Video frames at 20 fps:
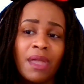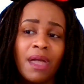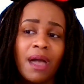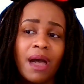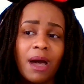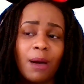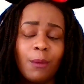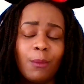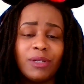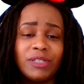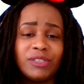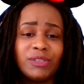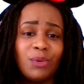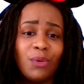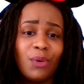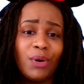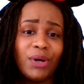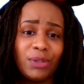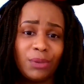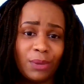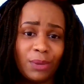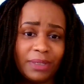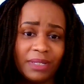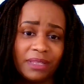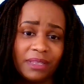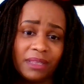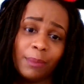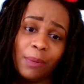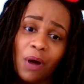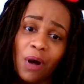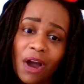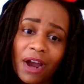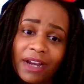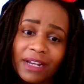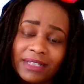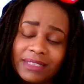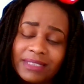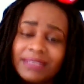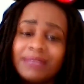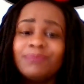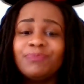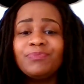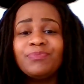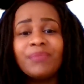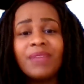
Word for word: um, what's going on in the parks.